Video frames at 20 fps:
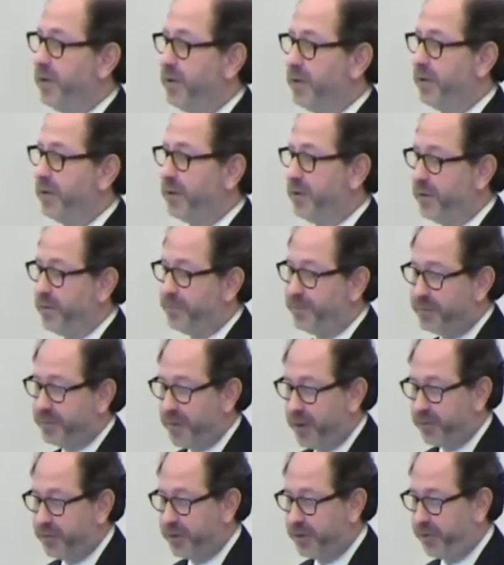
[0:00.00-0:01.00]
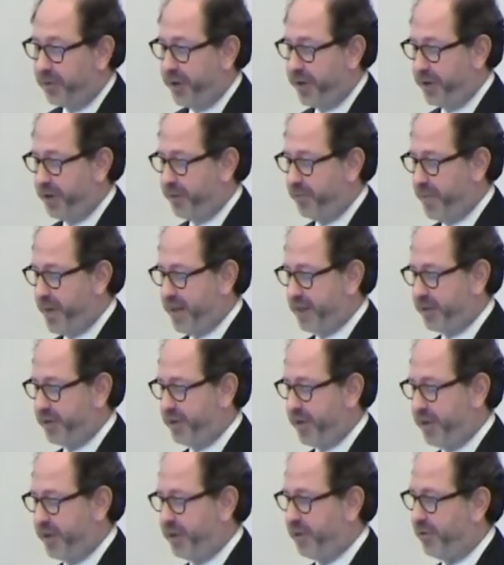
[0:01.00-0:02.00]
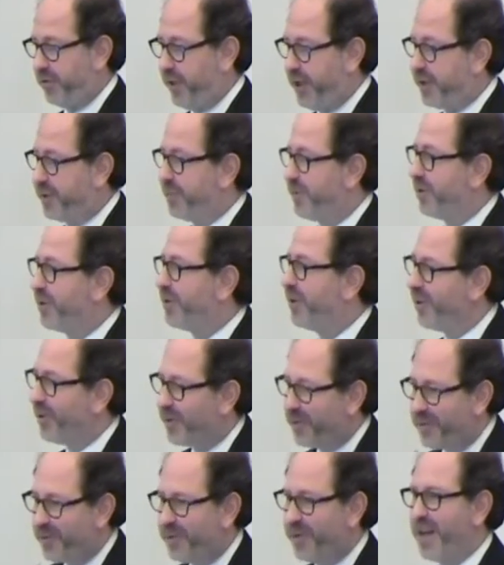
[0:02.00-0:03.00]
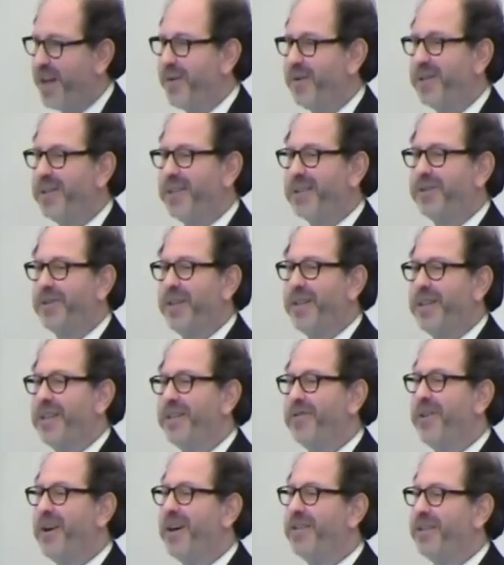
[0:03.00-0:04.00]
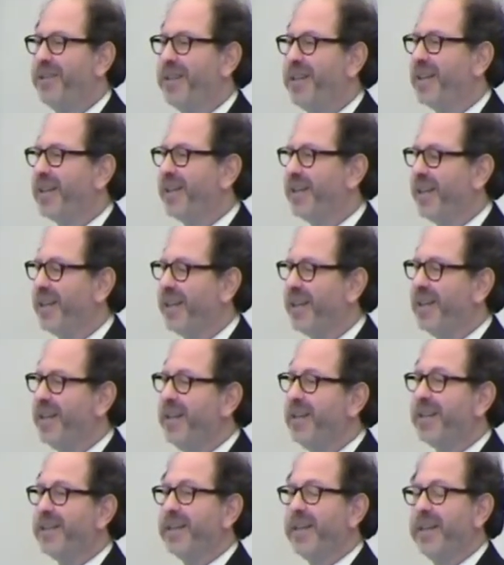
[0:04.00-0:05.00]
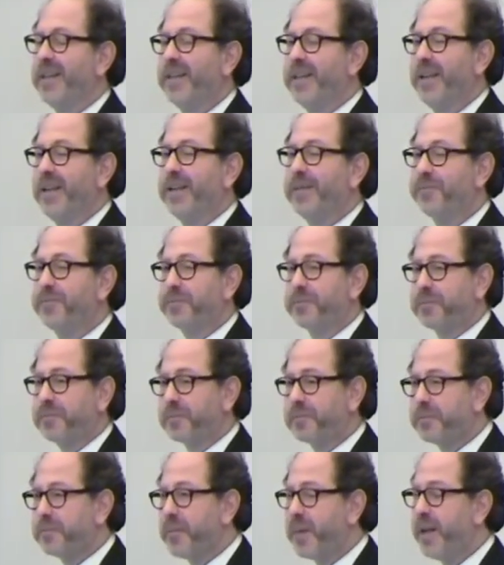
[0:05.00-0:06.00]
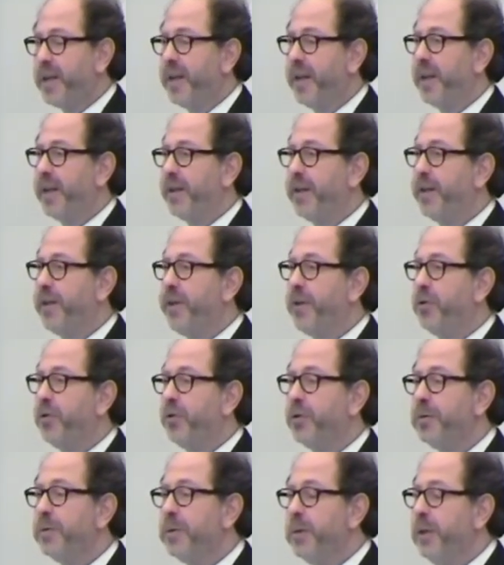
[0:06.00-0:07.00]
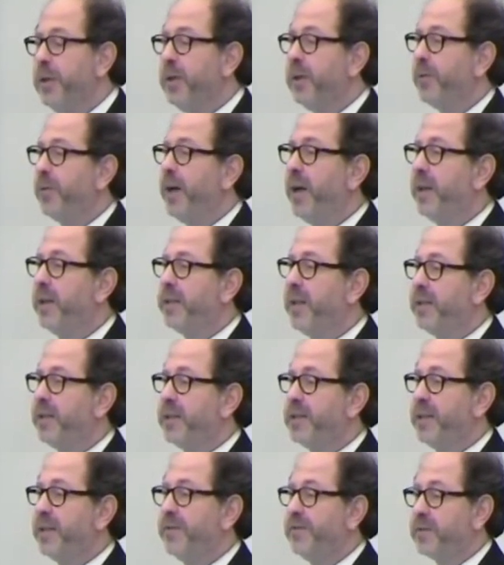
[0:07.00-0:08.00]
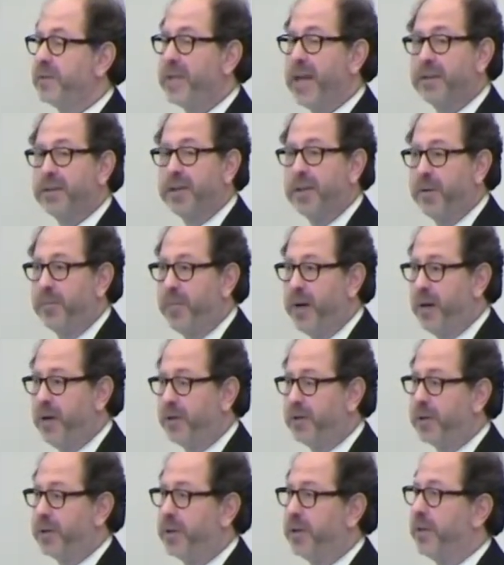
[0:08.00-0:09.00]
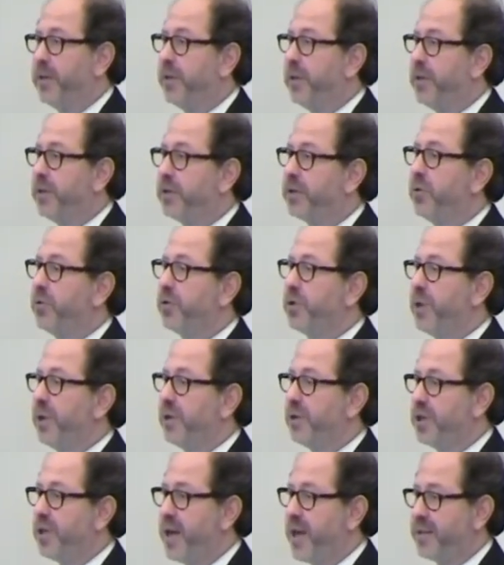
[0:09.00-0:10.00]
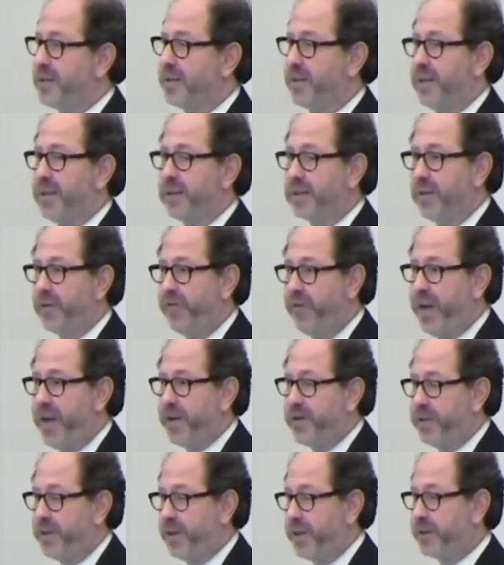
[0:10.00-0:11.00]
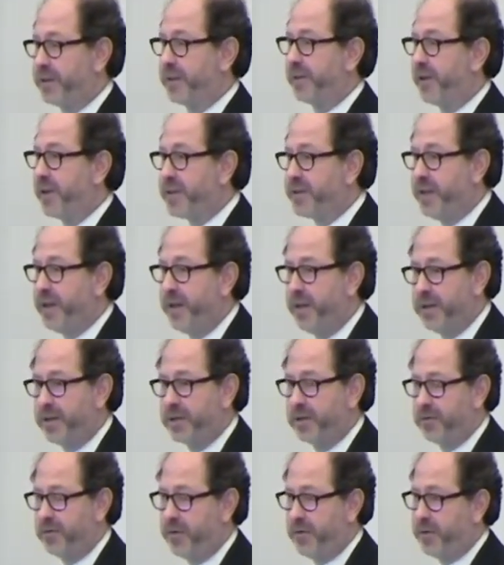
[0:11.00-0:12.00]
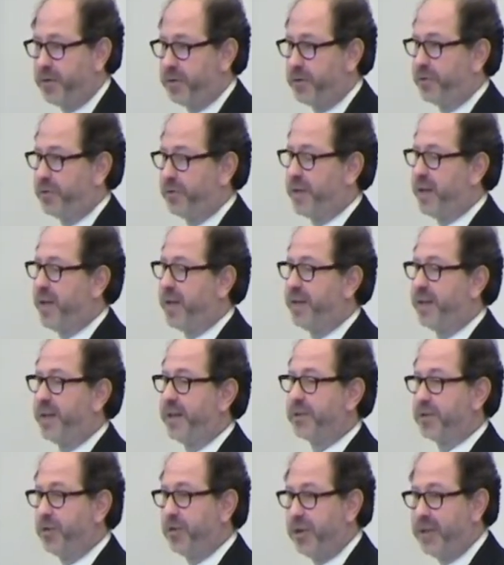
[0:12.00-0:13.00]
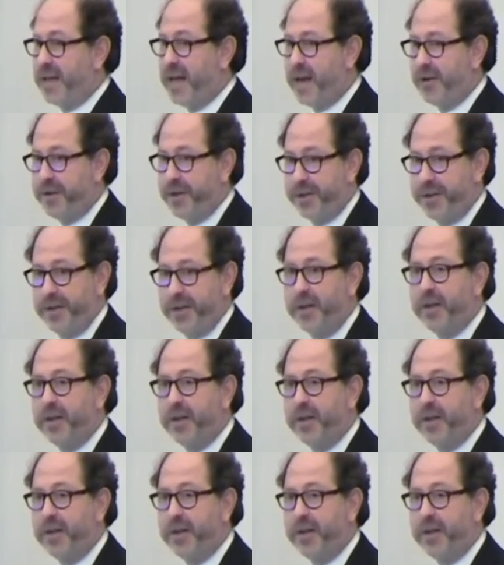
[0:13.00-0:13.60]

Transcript: Um, of the Treaty of Maastricht or Lisbon or whatever, the treaty funding the, the, the the EU, where that is exactly about uh, social justice, fairness, resilience of our society, solidarity,